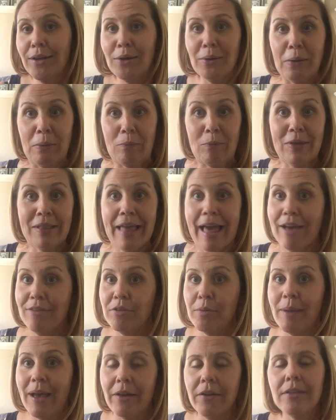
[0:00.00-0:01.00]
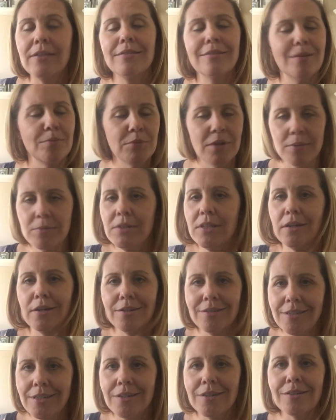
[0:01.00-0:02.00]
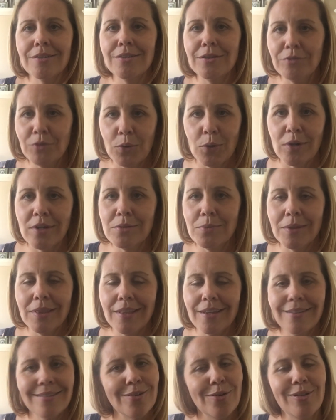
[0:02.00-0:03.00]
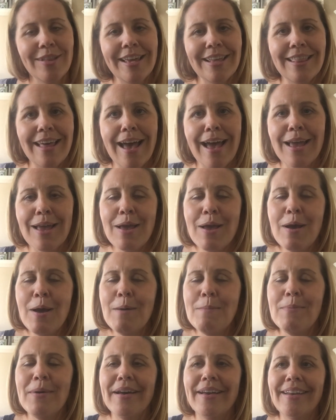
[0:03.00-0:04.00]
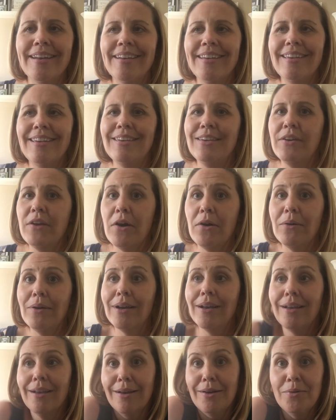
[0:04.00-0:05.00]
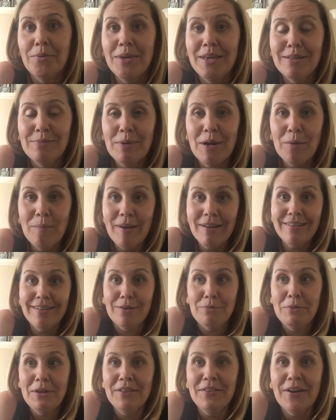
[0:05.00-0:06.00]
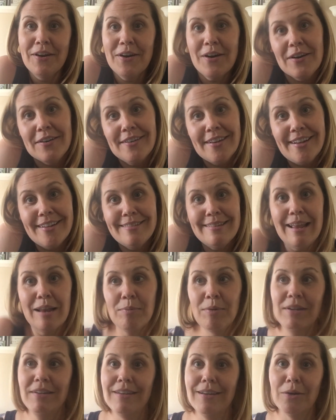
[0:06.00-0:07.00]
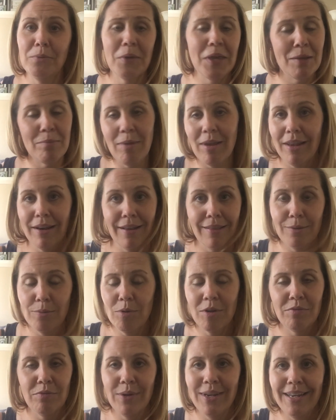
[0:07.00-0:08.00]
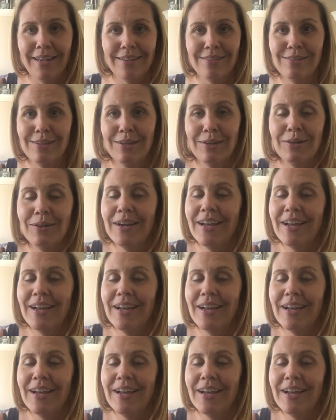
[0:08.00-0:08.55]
We laugh about it. Sometimes there are tears, of course, when things go like that, but you know, we experimented, we learned. It's not a big deal. We can make another one if we need to.